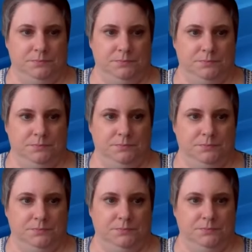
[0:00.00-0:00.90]

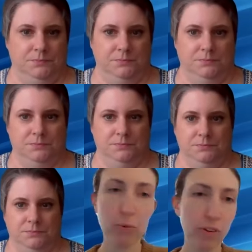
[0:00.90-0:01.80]
Okay, got a
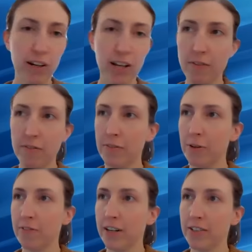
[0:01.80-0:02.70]
little more than half of you
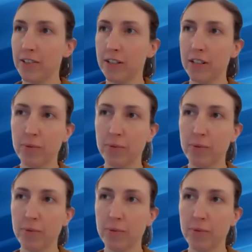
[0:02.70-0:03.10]
have answered.